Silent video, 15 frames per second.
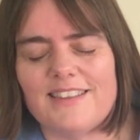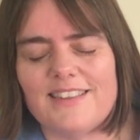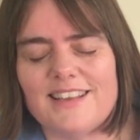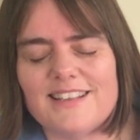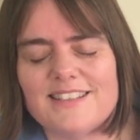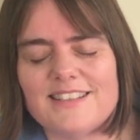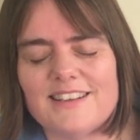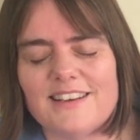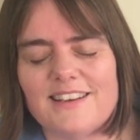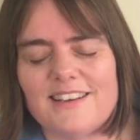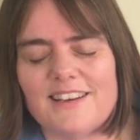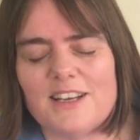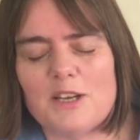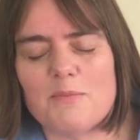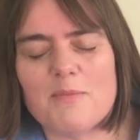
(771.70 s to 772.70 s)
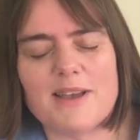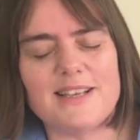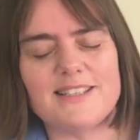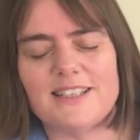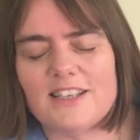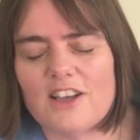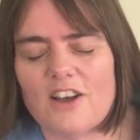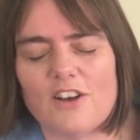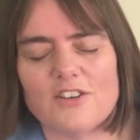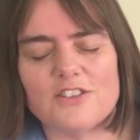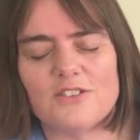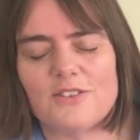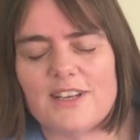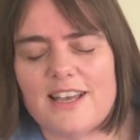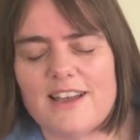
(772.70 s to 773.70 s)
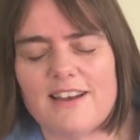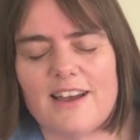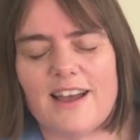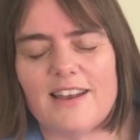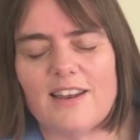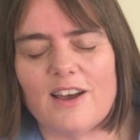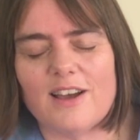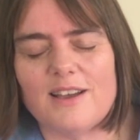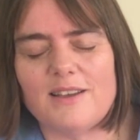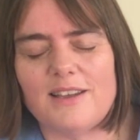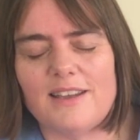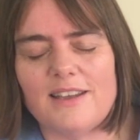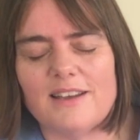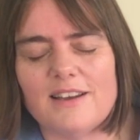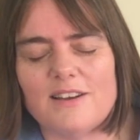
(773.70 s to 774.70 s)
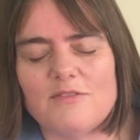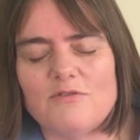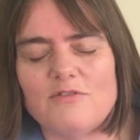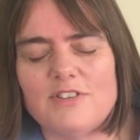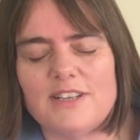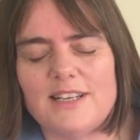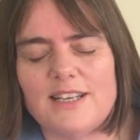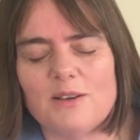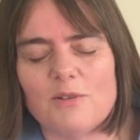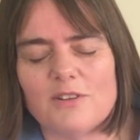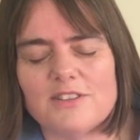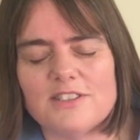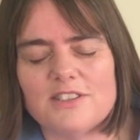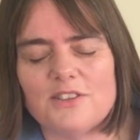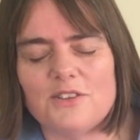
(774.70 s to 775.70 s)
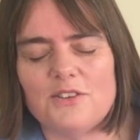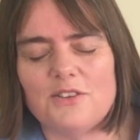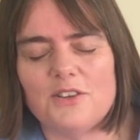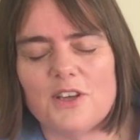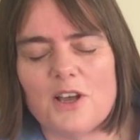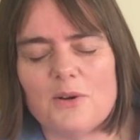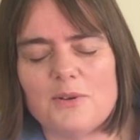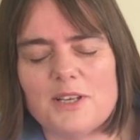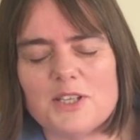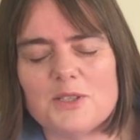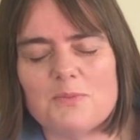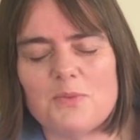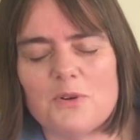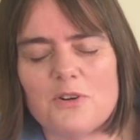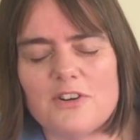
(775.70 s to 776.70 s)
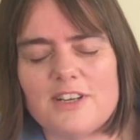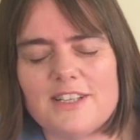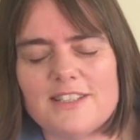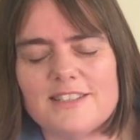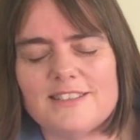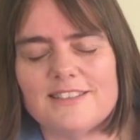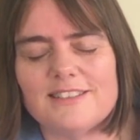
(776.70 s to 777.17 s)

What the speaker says: There's an amazing castle here, and I really want to go and explore it.